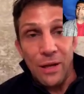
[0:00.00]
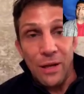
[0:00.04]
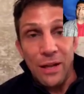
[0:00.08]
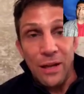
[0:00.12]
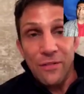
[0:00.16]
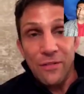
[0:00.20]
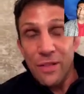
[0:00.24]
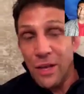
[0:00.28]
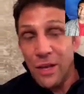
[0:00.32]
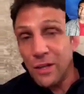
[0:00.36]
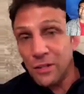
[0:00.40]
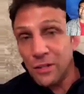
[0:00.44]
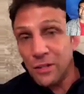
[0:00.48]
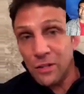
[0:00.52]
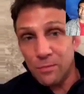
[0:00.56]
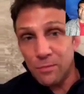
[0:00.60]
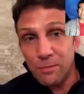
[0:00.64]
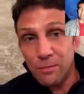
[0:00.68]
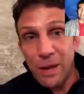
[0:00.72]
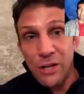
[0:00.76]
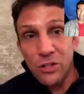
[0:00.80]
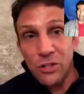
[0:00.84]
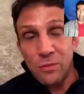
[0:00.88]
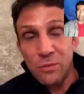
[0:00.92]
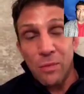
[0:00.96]
Even though it's
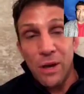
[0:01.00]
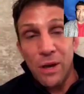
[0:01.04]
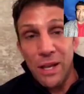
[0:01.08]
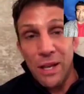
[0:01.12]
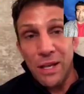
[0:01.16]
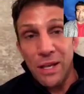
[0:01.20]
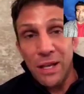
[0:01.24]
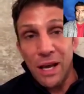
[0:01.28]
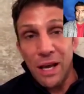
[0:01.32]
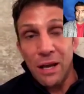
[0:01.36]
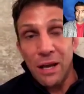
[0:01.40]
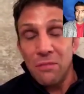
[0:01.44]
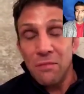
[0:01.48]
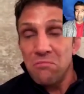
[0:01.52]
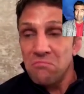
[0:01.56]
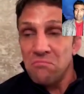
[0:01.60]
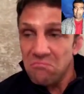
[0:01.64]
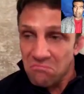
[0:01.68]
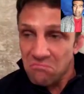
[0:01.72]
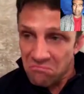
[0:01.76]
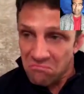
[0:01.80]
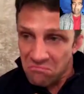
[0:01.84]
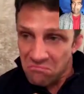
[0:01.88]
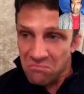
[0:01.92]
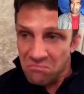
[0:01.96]
bashed my ego,
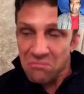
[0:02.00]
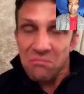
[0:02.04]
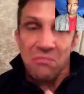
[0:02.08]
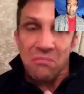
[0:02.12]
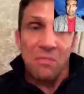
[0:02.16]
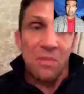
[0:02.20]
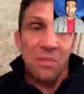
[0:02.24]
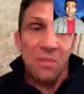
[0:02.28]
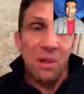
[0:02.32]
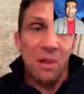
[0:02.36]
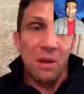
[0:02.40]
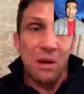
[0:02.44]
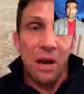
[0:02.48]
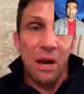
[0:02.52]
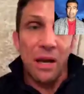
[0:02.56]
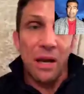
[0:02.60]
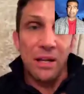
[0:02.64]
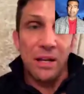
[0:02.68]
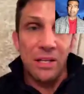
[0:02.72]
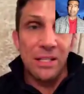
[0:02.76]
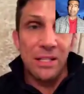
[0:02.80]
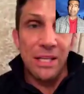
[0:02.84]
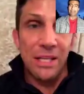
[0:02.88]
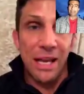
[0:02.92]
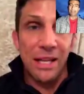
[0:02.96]
I
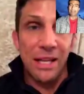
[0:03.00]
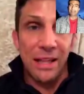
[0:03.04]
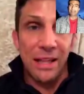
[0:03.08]
can take that.